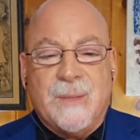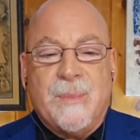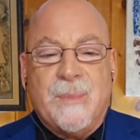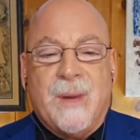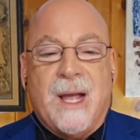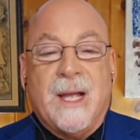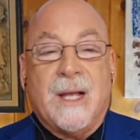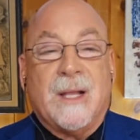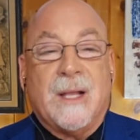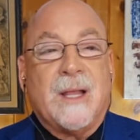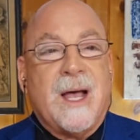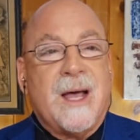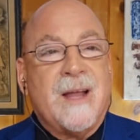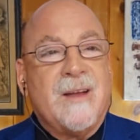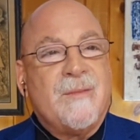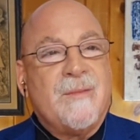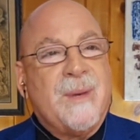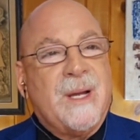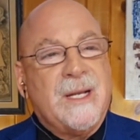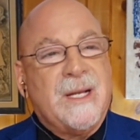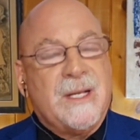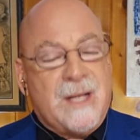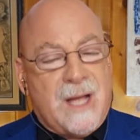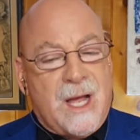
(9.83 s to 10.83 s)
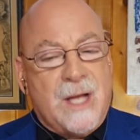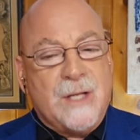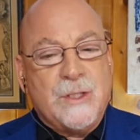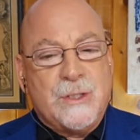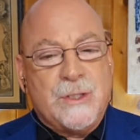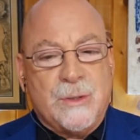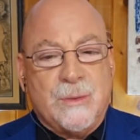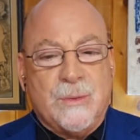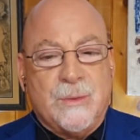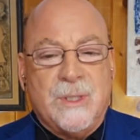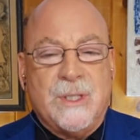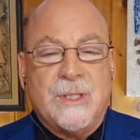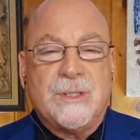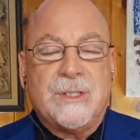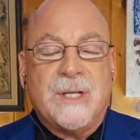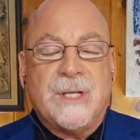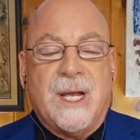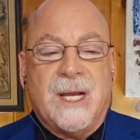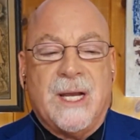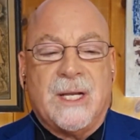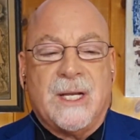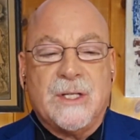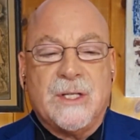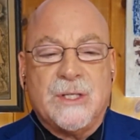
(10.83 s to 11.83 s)
by a lot of my non-Jewish
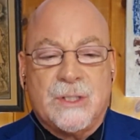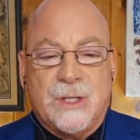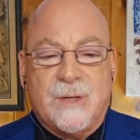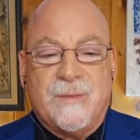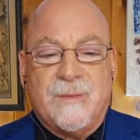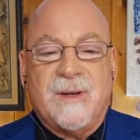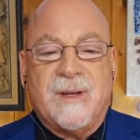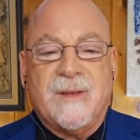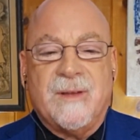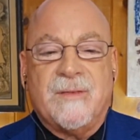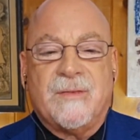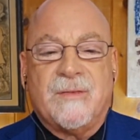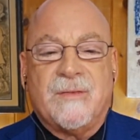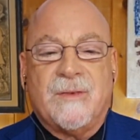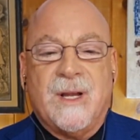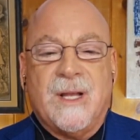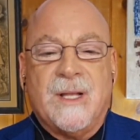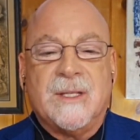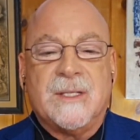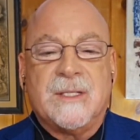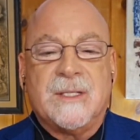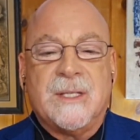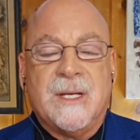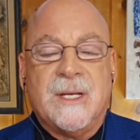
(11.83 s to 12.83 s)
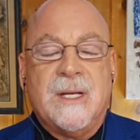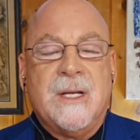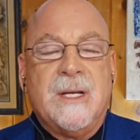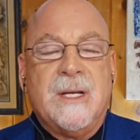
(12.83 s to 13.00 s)
and conservative friends.